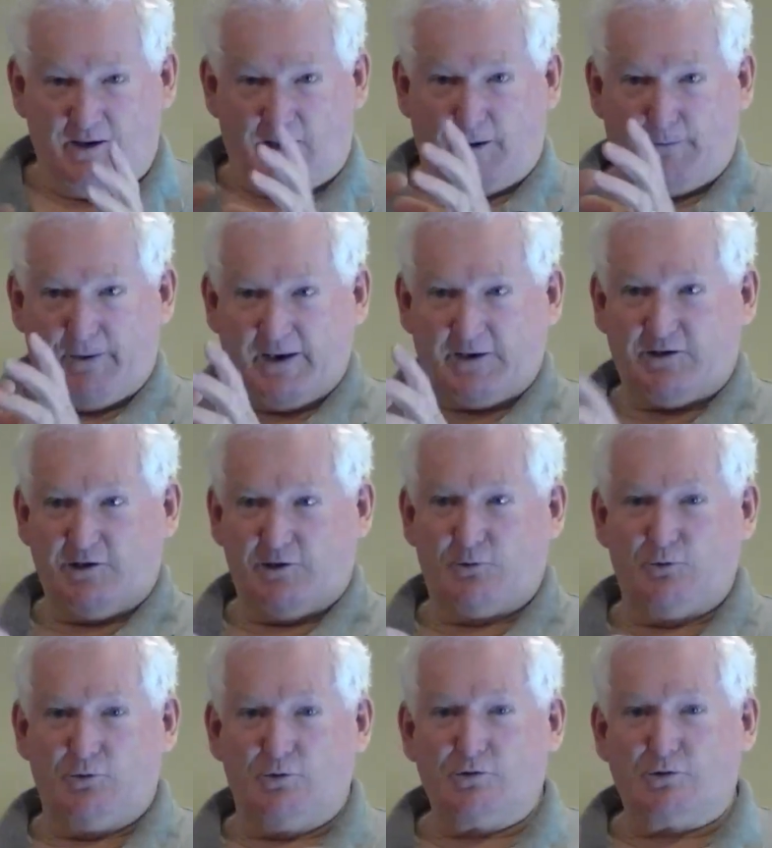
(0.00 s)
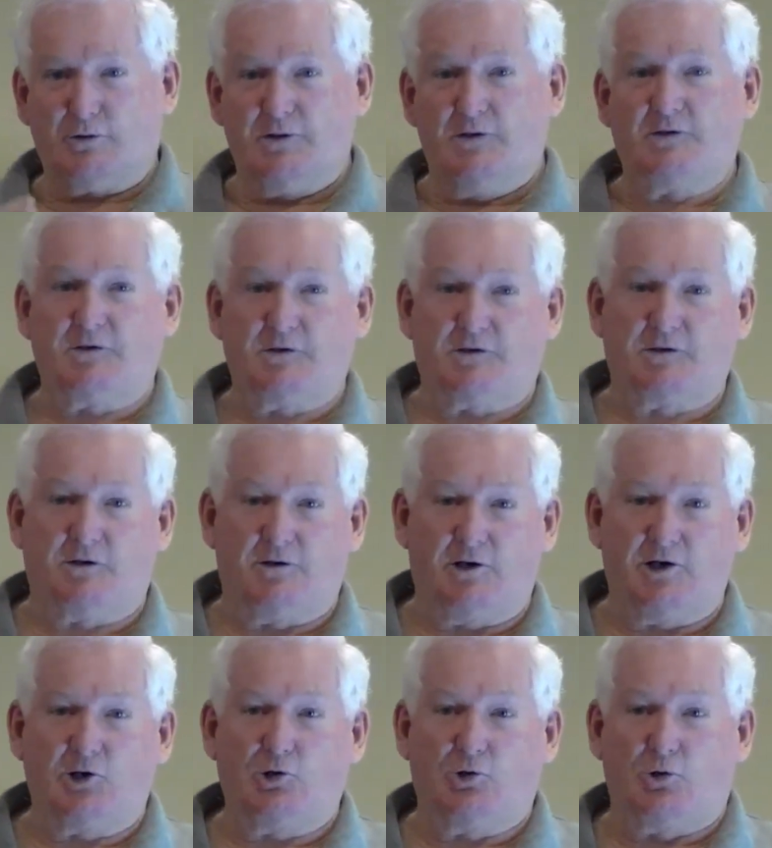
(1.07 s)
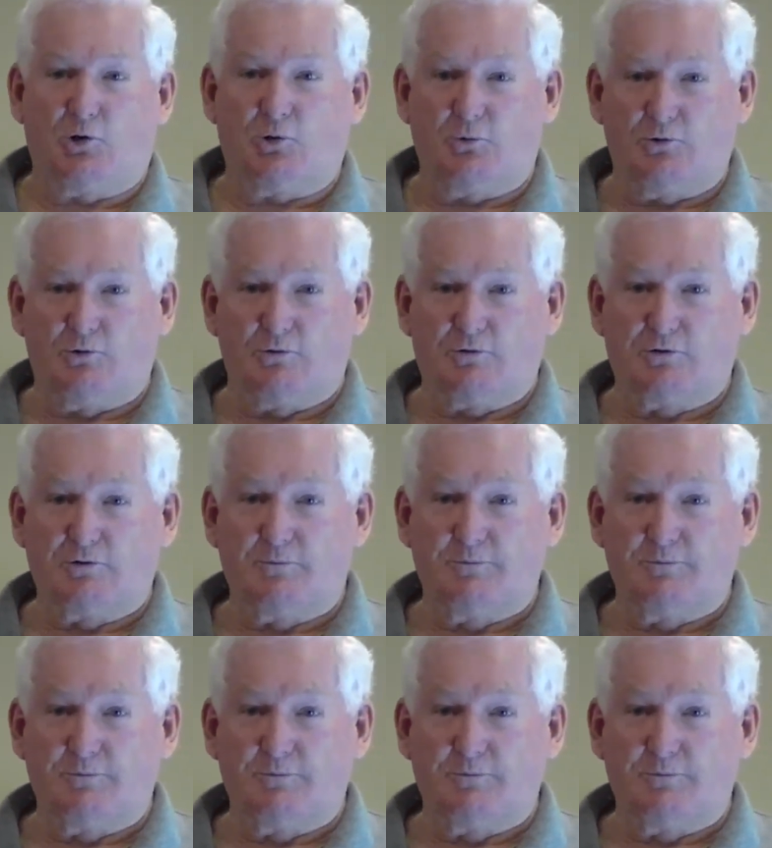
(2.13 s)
go back to your Rule 26 of High Court rules.